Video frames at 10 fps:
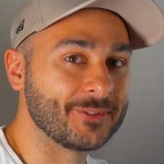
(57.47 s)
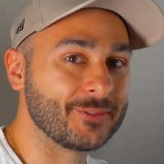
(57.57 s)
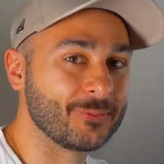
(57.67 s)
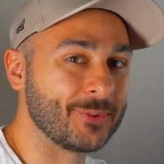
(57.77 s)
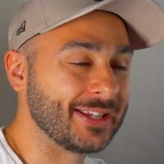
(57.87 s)

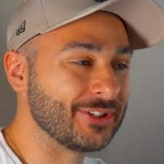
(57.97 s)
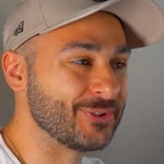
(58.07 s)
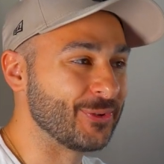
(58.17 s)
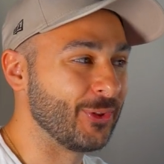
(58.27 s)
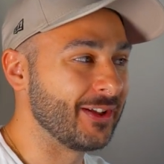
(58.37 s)
We can do
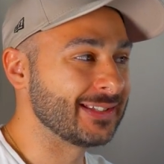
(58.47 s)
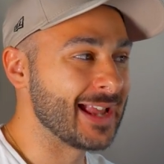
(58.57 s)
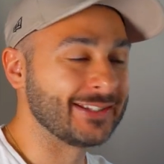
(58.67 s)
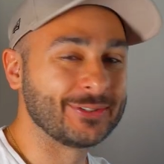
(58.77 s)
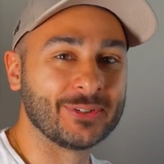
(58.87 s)
all our
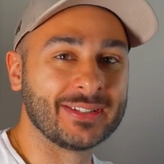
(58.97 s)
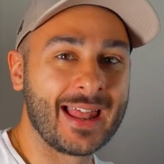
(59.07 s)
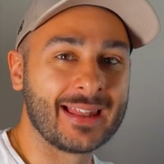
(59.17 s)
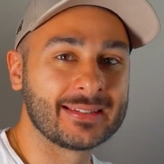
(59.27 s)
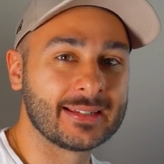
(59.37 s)
technical
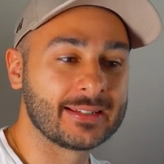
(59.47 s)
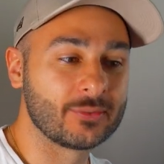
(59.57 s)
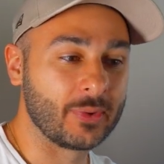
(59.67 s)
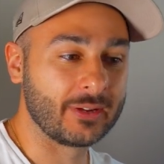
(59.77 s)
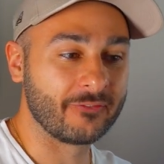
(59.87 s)
analysis. We
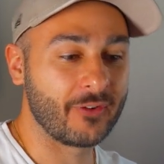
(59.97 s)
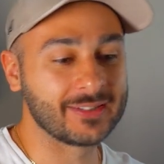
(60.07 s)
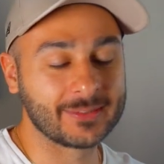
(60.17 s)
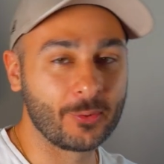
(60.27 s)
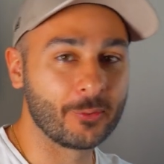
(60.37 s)
can find
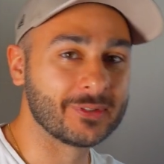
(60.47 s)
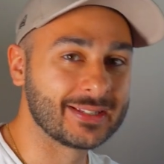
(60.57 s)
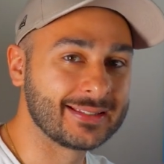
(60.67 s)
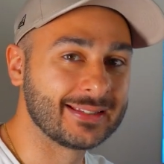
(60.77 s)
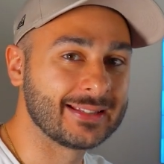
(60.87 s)
support
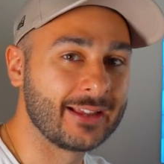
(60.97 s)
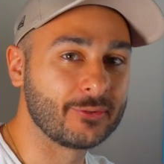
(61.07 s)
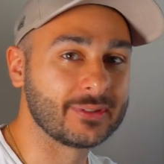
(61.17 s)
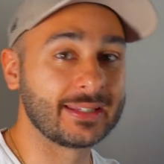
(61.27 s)
resistance levels and